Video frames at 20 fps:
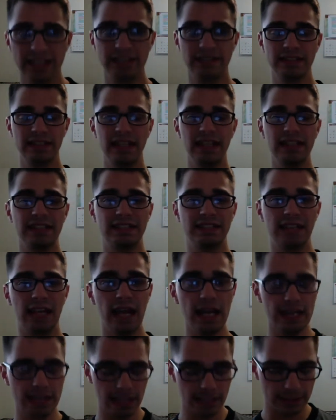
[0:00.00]
it's
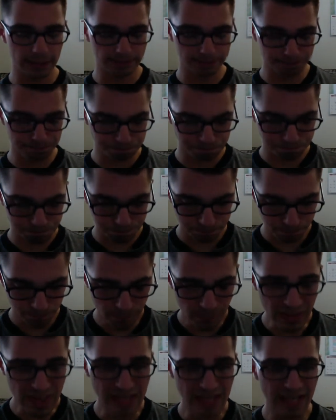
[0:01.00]
taking
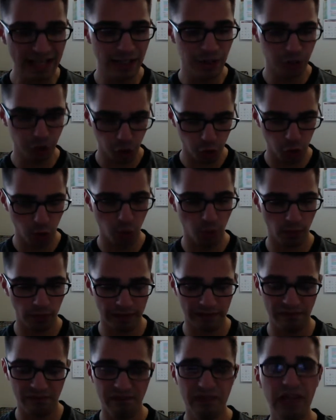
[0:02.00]
an internal
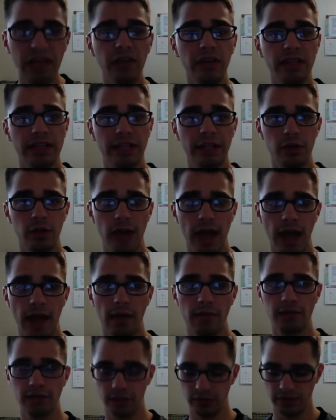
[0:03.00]
like feeling that you
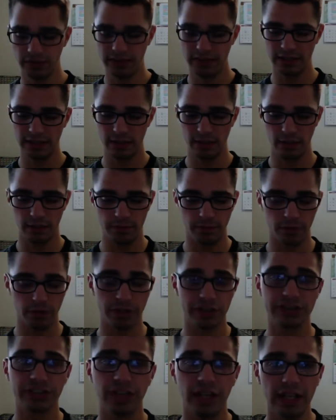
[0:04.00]
have. So like, you know, if you're
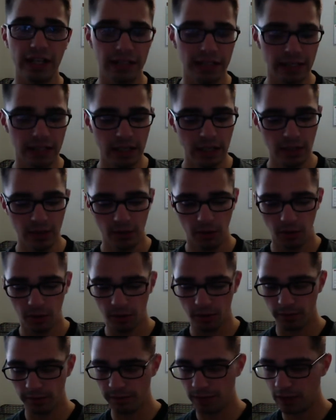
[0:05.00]
excited
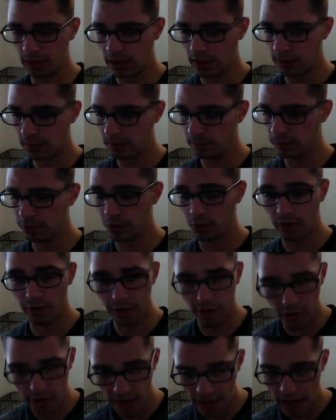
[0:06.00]
or if
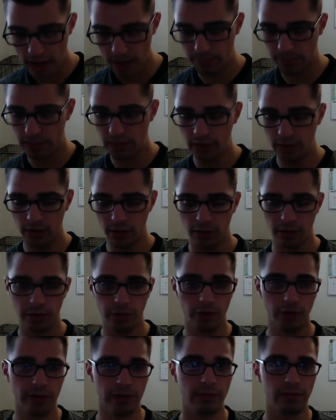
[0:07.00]
you're happy or
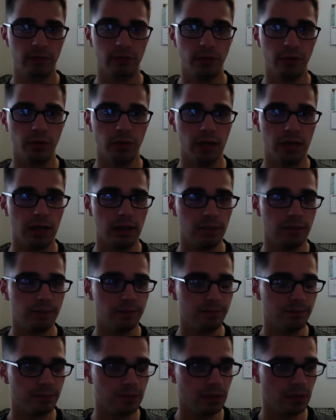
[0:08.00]
you're you
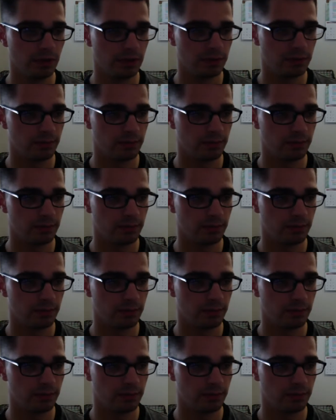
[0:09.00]
know, like,